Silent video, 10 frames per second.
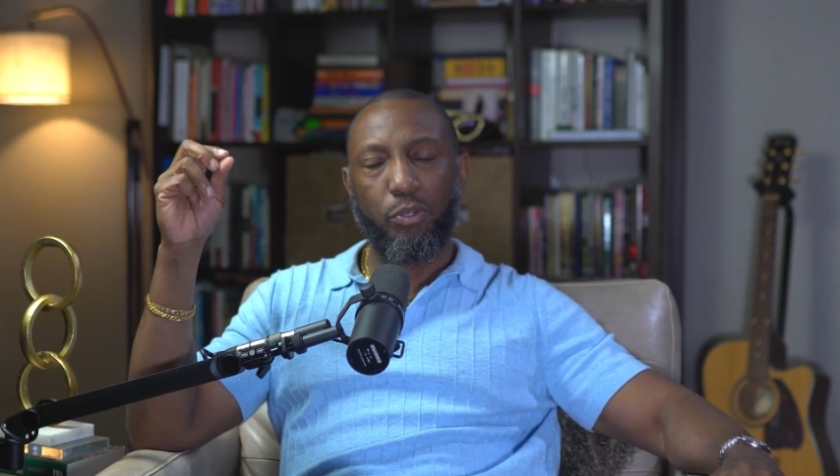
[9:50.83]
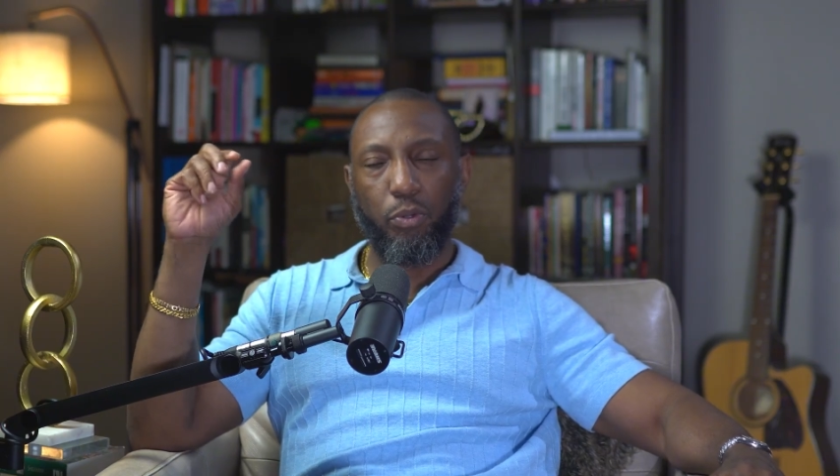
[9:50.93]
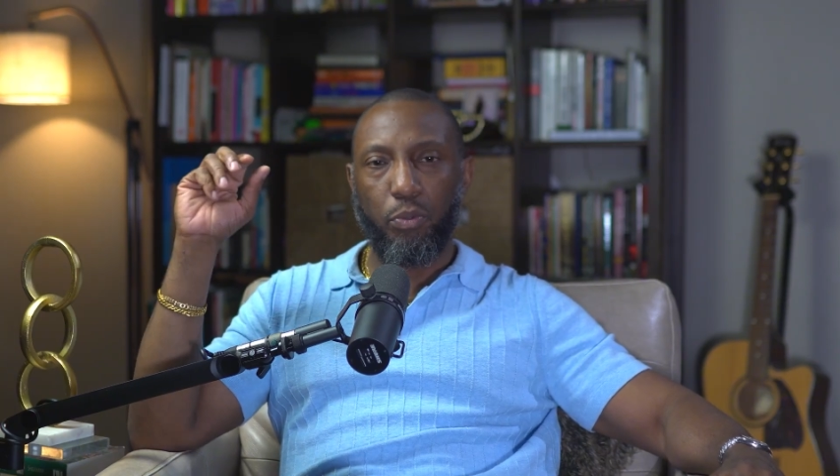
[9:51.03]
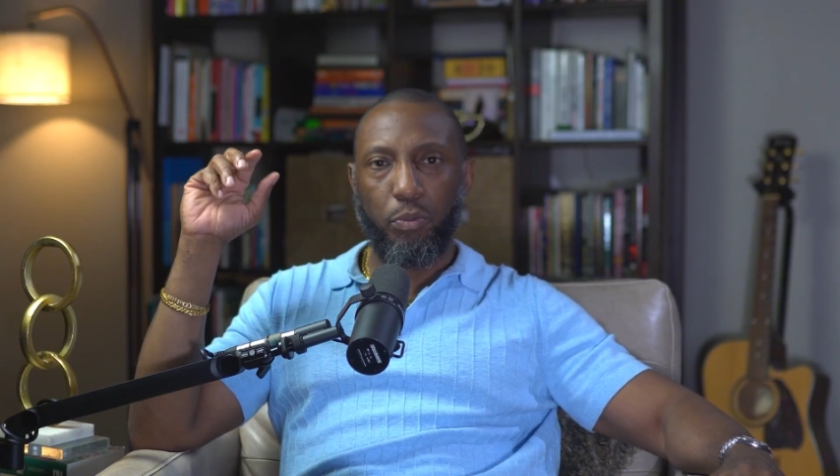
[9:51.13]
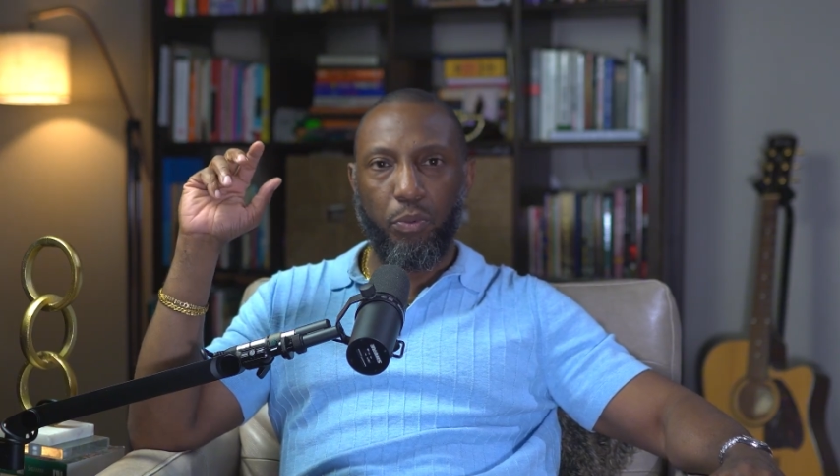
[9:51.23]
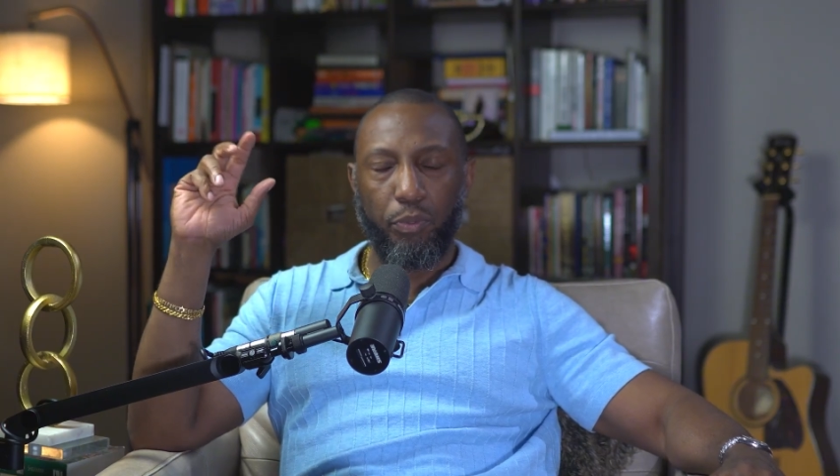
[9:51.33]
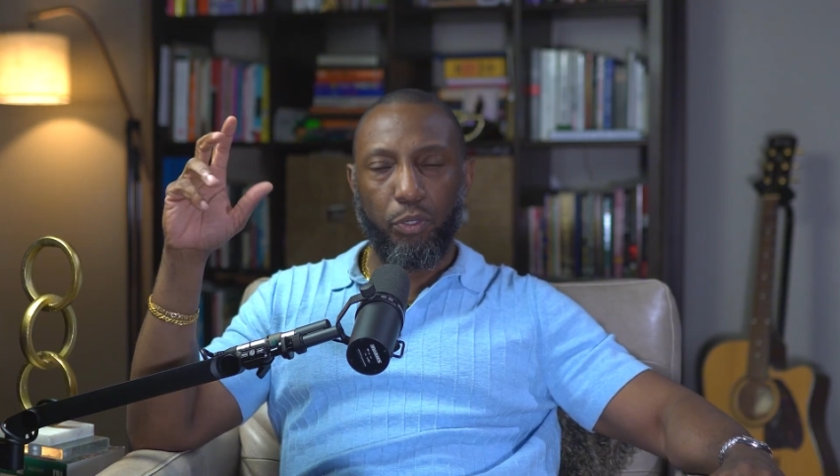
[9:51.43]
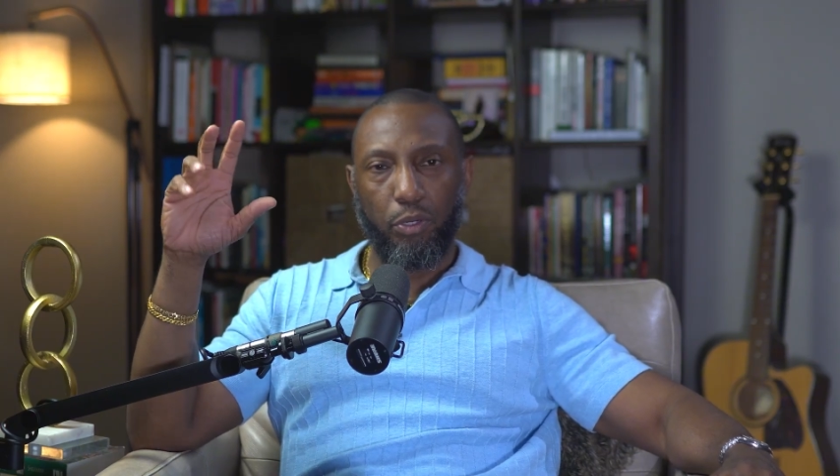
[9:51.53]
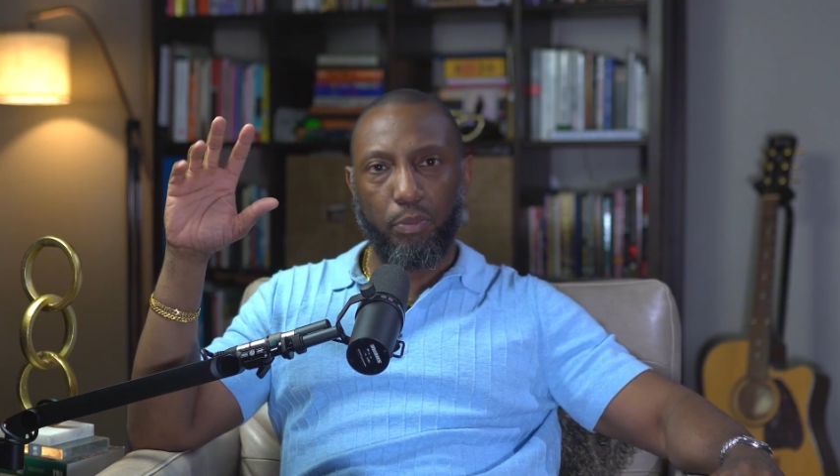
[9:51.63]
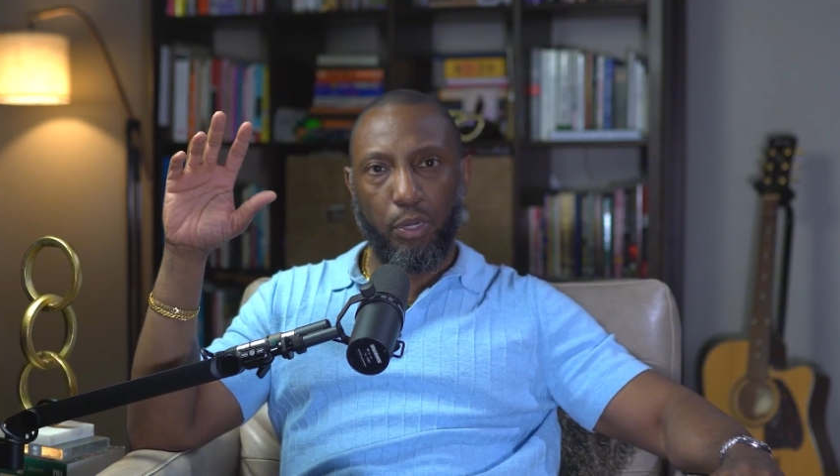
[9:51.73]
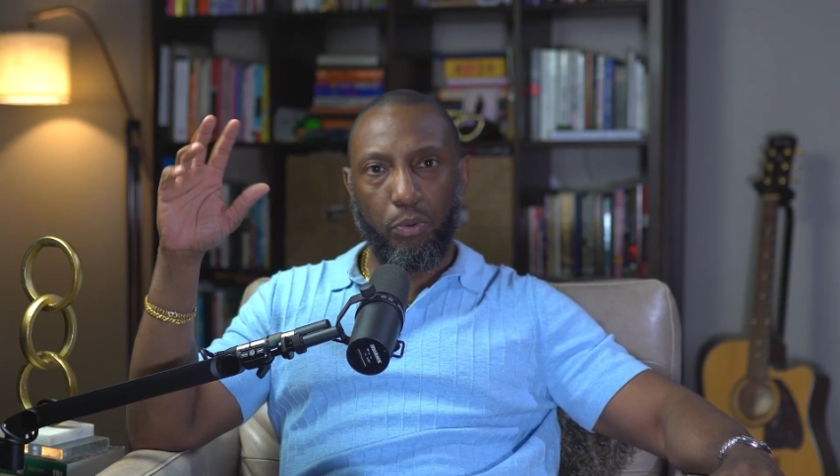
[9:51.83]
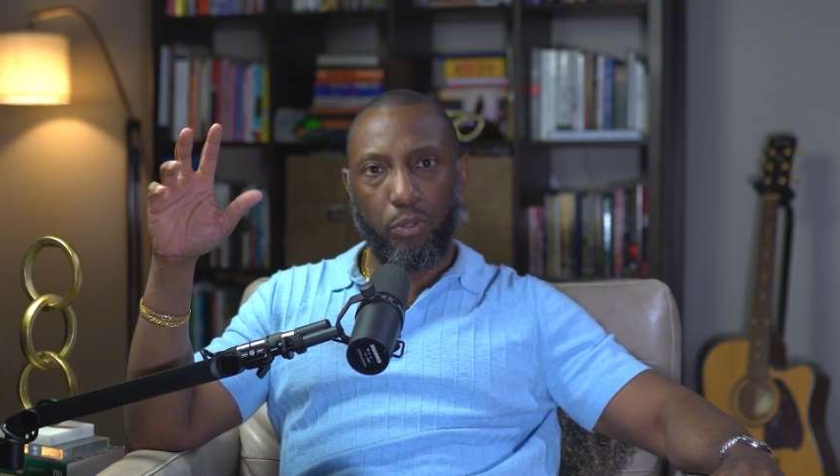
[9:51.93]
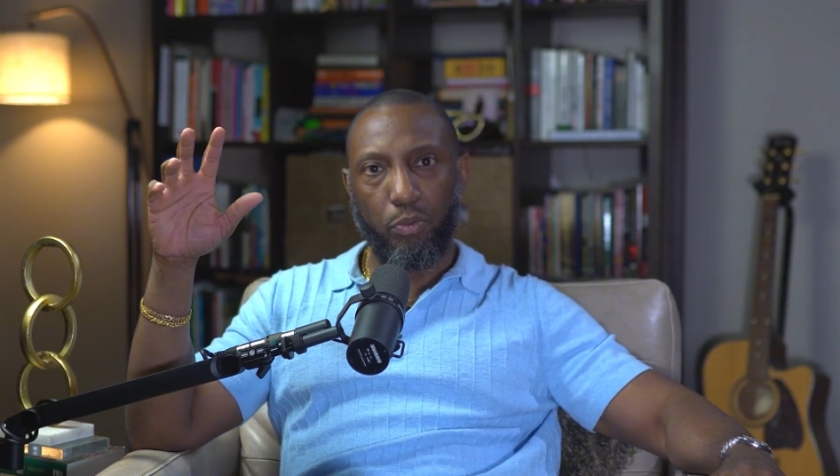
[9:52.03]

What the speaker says: So when we talk about Wealth